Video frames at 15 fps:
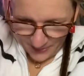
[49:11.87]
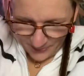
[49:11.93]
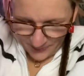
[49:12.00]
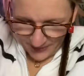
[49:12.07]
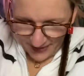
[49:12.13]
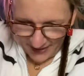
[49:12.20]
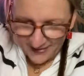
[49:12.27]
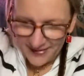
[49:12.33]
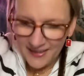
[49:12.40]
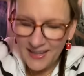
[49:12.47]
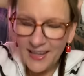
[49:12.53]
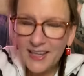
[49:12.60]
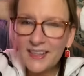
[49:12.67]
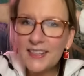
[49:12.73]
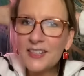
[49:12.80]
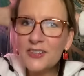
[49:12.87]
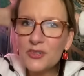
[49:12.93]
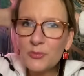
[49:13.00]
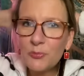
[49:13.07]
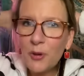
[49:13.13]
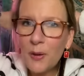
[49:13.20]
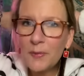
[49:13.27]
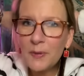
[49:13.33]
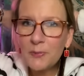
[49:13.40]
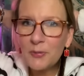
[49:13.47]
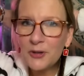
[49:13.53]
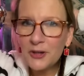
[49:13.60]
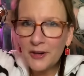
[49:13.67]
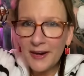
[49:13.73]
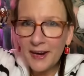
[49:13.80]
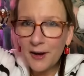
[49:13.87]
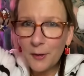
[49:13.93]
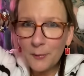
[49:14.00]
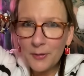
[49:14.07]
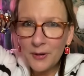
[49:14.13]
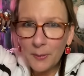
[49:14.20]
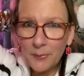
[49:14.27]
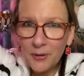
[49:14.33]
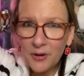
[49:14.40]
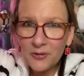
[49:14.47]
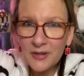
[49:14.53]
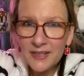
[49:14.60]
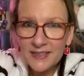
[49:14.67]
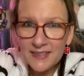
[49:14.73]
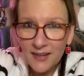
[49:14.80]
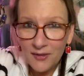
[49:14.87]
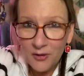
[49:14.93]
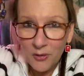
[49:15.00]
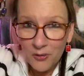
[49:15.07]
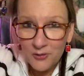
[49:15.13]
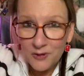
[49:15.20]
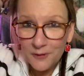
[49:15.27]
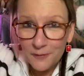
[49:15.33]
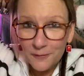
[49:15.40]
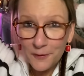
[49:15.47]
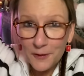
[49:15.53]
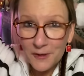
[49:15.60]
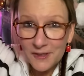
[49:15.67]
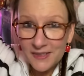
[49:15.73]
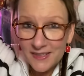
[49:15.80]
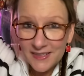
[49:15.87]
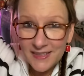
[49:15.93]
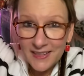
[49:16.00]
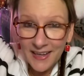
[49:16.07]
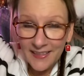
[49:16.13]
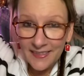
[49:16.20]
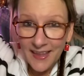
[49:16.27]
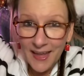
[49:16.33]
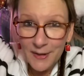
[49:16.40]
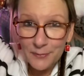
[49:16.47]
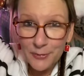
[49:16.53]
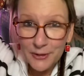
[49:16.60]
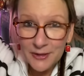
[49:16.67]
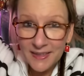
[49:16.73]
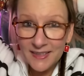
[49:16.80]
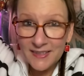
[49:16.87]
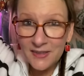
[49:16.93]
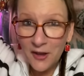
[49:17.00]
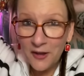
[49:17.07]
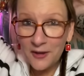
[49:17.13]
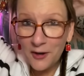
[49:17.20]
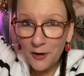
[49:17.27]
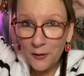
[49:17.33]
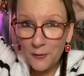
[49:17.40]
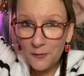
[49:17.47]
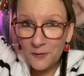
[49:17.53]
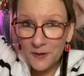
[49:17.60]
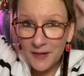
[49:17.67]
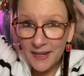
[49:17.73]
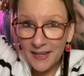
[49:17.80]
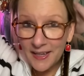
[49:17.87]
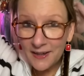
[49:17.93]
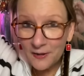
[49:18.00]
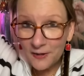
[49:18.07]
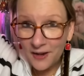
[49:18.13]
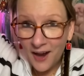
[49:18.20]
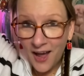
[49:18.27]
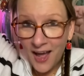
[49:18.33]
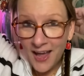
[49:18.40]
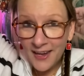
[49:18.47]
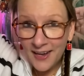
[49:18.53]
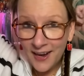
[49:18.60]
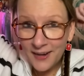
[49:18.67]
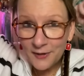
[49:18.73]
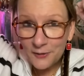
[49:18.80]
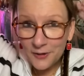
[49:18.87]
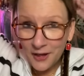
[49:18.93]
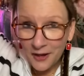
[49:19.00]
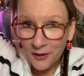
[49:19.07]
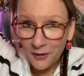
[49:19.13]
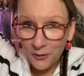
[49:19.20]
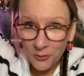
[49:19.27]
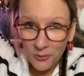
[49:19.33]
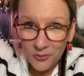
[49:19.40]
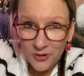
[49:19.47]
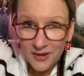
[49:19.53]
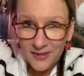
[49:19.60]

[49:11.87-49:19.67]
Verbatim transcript: But I think you should probably put your hair up in a ponytail holder first and then put this on over it or not. I don't know.